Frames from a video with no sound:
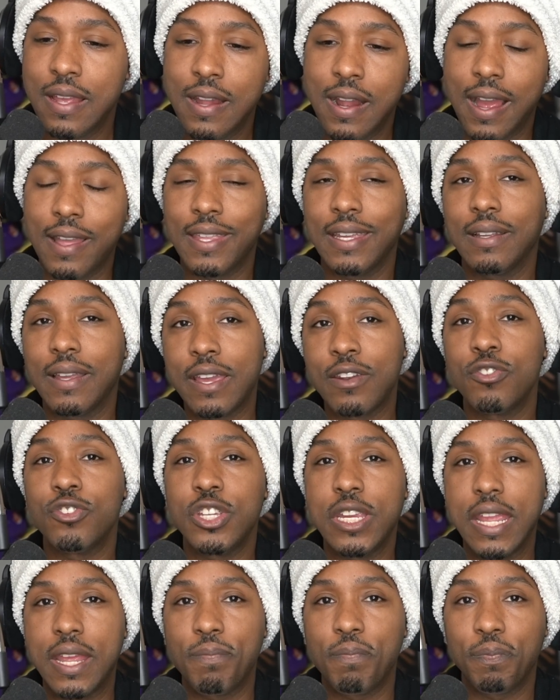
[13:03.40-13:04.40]
I think
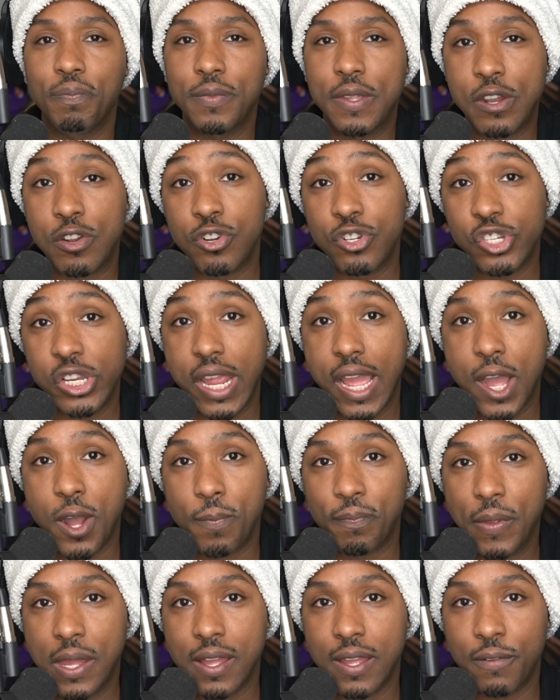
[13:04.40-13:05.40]
energy in, energy
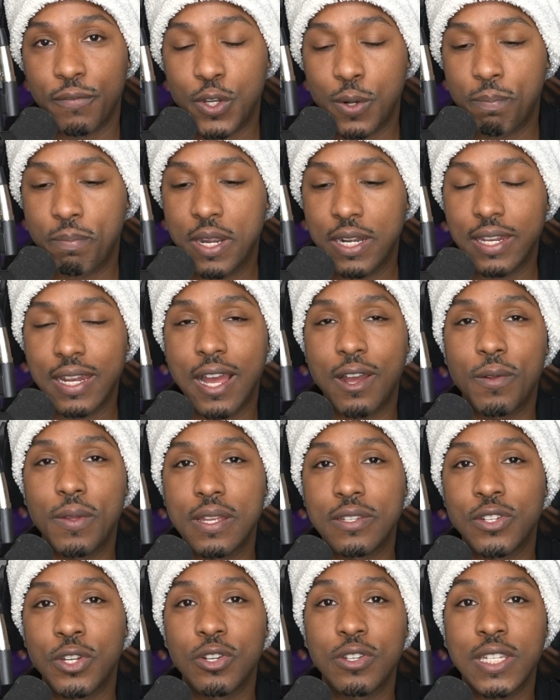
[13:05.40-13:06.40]
out. If you're putting out
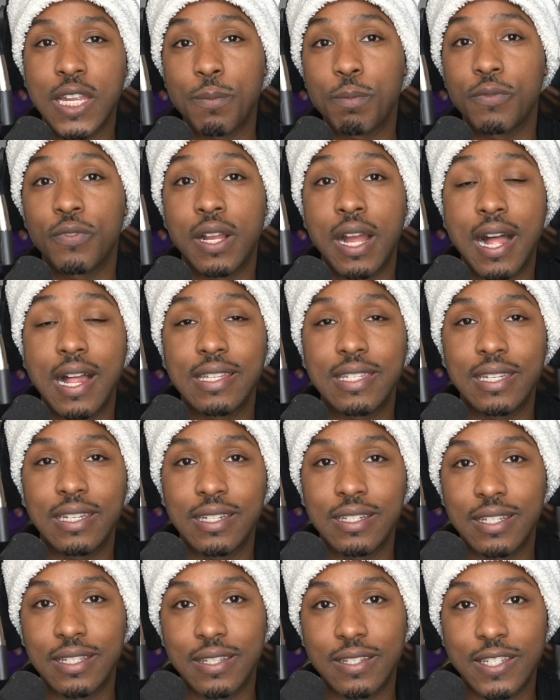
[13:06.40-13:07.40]
a certain type of content
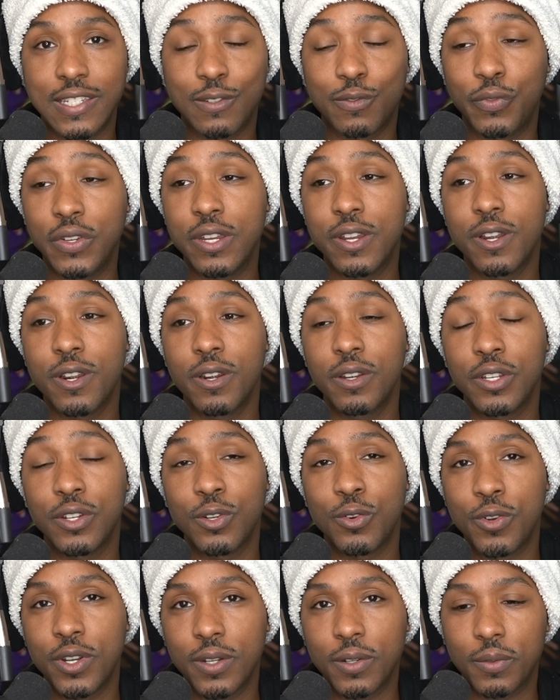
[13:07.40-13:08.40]
into the sphere, you're
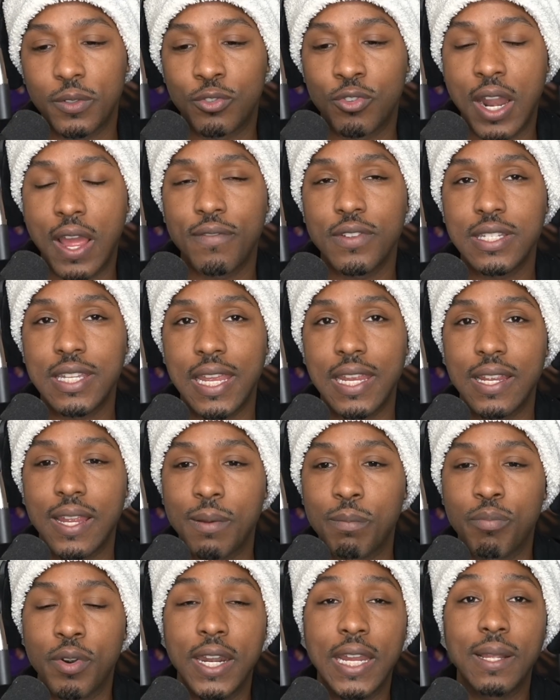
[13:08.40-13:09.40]
going to gravitate
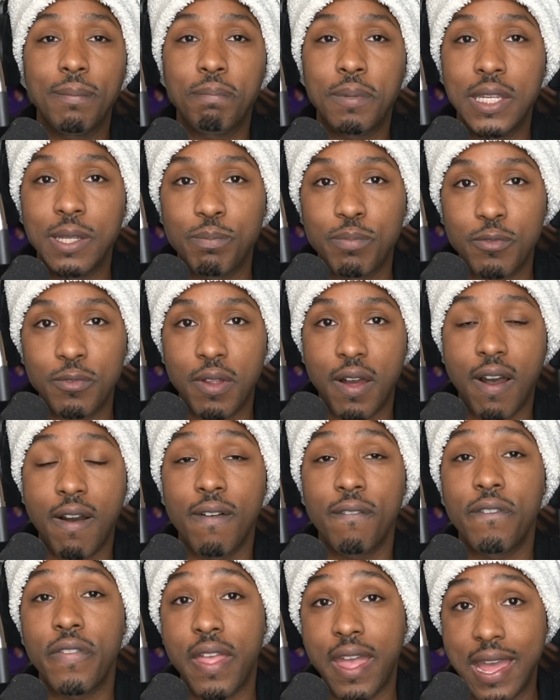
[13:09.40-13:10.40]
and bring people
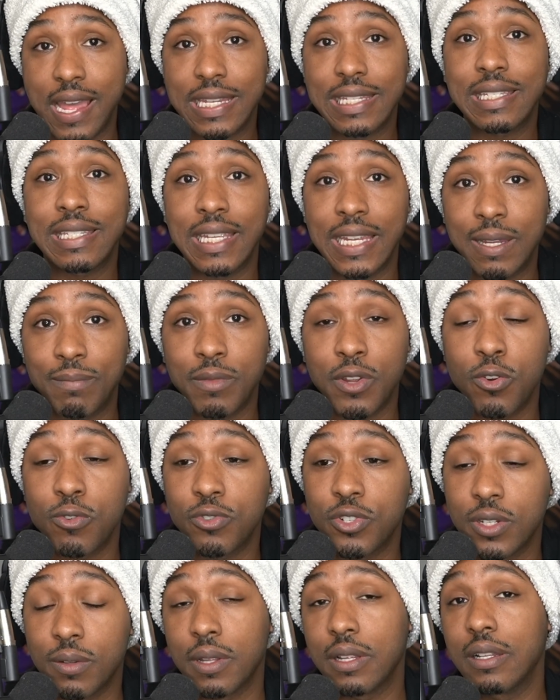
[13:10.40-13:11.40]
of that same
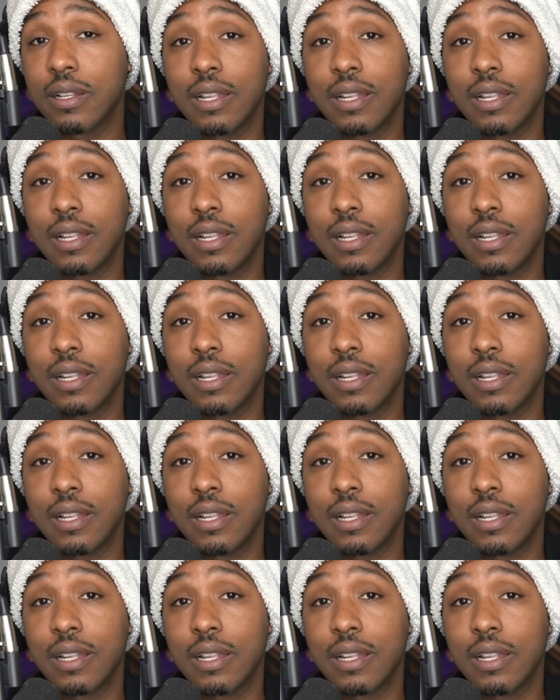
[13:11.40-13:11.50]
notion.